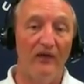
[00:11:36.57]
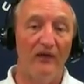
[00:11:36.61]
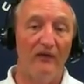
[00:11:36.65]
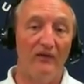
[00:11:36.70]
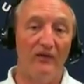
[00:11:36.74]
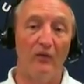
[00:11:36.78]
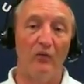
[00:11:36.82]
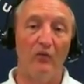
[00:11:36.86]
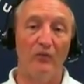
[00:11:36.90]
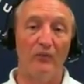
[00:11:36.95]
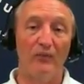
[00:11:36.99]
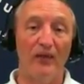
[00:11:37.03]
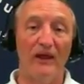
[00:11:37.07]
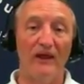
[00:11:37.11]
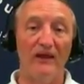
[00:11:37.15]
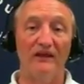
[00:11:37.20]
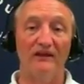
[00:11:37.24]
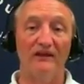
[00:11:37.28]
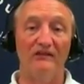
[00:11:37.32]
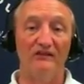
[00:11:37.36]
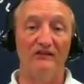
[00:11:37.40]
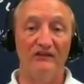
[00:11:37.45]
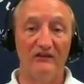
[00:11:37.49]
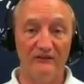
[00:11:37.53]
that would make
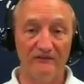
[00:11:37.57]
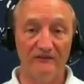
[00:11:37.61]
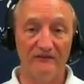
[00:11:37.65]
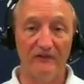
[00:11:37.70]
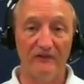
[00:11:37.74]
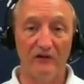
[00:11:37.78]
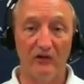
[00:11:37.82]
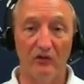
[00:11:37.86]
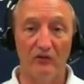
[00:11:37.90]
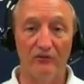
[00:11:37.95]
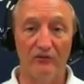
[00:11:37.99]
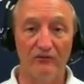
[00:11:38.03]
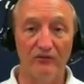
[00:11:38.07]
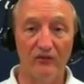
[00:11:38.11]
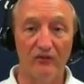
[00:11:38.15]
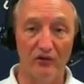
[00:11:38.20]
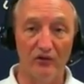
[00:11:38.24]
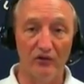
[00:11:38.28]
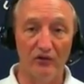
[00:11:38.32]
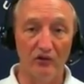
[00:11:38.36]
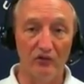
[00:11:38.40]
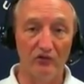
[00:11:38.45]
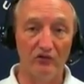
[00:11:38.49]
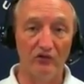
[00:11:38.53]
it difficult for
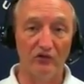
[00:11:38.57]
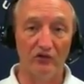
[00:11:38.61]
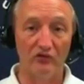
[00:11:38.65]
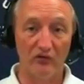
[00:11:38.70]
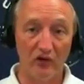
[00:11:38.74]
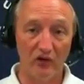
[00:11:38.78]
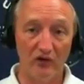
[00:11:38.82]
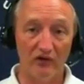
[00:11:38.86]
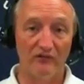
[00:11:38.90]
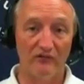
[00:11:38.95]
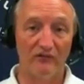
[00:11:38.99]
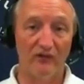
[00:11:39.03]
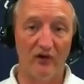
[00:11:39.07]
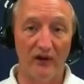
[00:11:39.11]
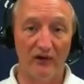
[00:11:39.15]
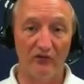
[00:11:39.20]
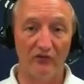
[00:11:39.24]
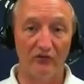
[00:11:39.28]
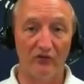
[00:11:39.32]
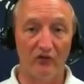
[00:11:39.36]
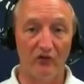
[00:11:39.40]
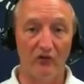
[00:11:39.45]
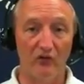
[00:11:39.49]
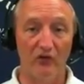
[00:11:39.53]
you to start a flight
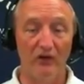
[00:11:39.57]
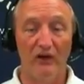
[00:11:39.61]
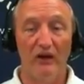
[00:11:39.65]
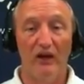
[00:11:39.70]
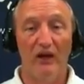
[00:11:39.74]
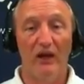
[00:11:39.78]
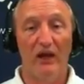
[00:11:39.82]
school.